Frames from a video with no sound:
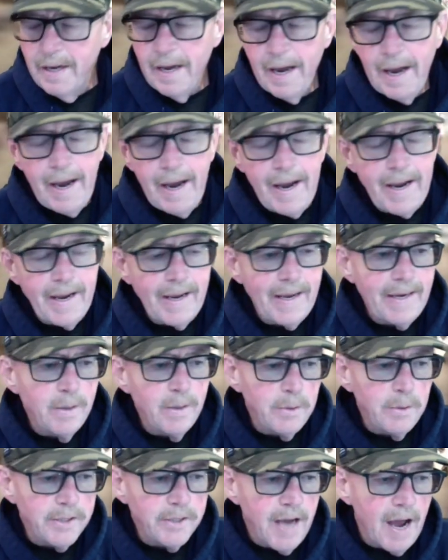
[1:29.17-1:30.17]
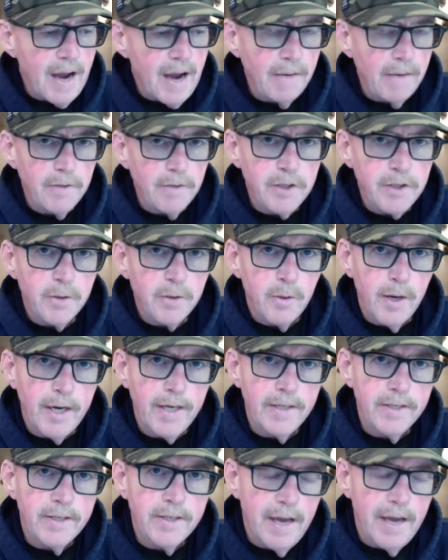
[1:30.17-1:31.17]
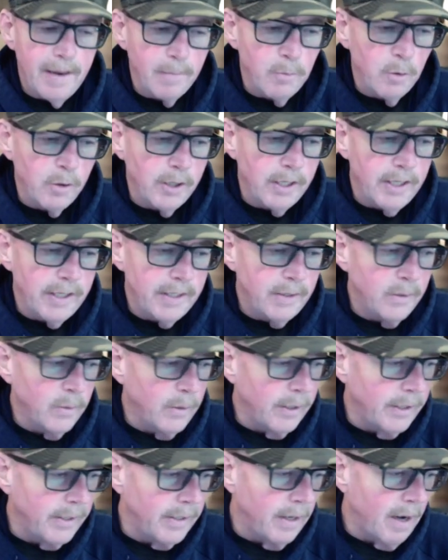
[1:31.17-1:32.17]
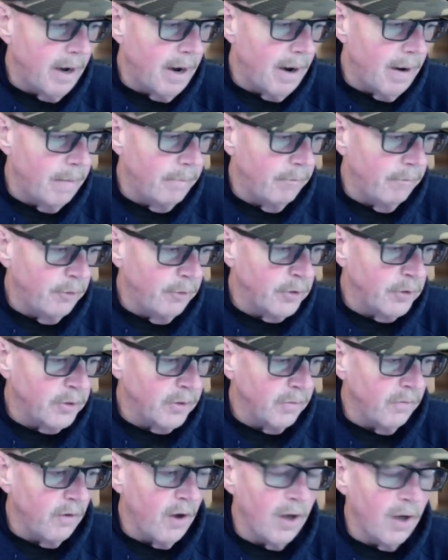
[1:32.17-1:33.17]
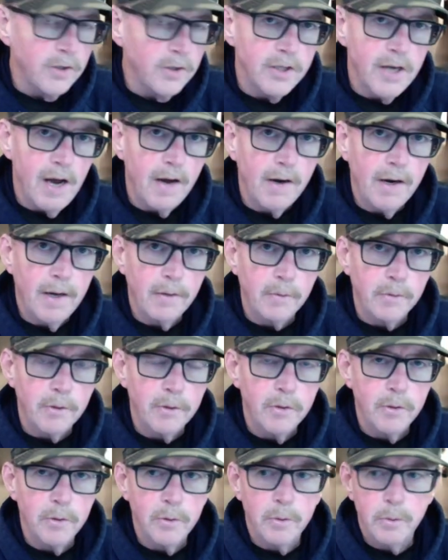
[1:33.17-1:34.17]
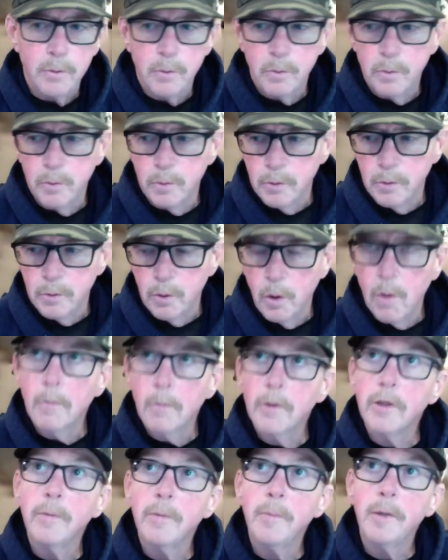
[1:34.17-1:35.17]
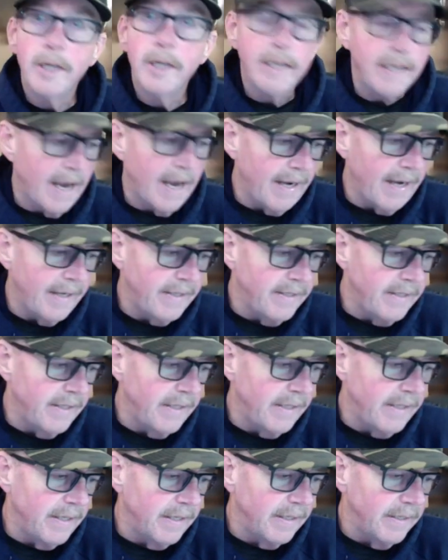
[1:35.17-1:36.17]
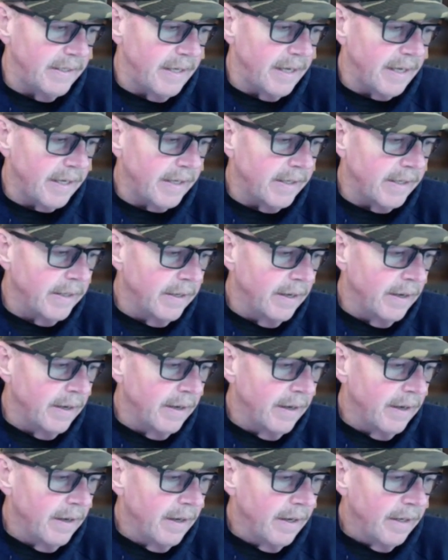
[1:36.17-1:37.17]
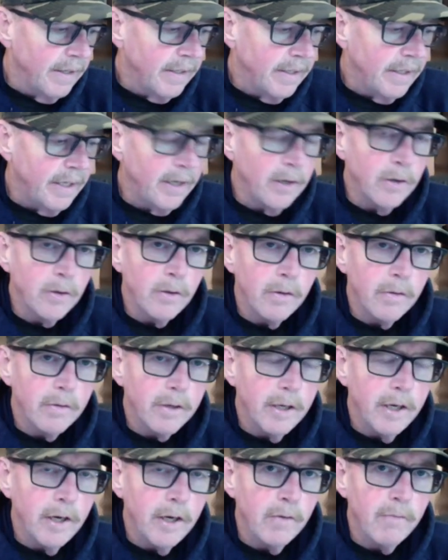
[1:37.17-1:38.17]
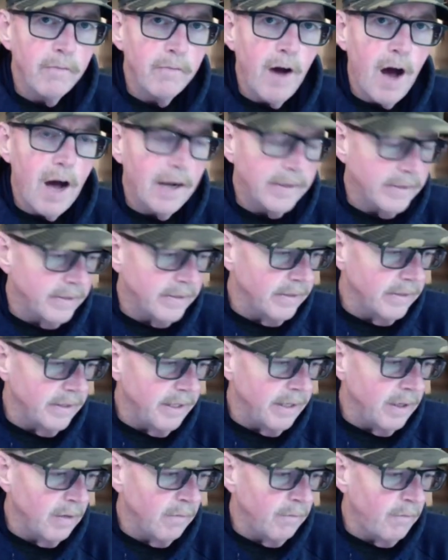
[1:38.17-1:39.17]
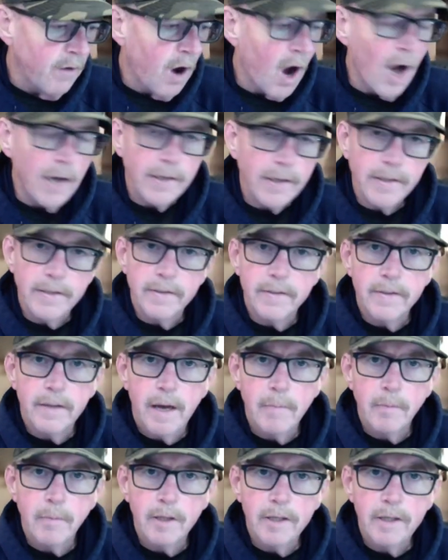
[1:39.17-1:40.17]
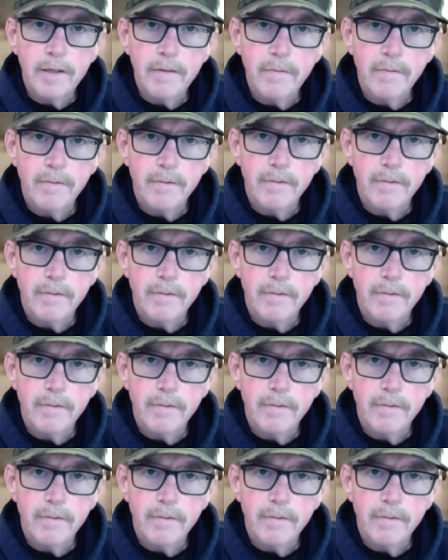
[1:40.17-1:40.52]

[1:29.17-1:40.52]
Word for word: and, and, it was kind of a strange game. We'll get into it. Um, first of all, out to normal community AD Nick Kier, Kearfott, Kearfott, I believe.